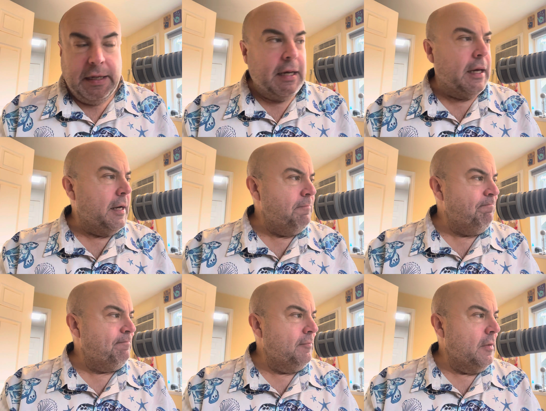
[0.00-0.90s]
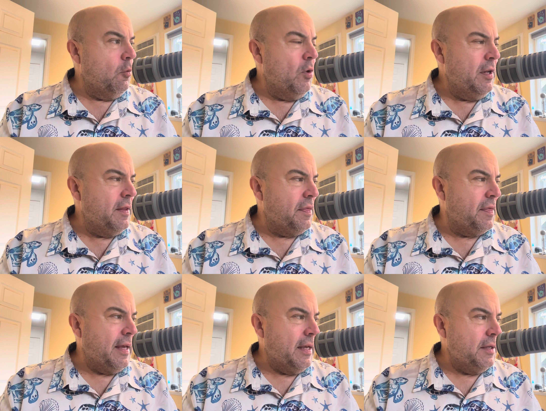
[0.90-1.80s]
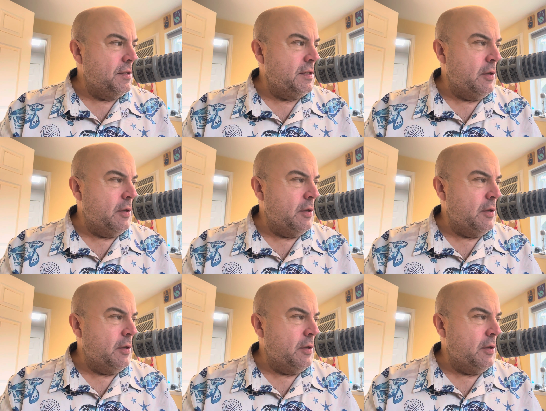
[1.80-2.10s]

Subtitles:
One of the things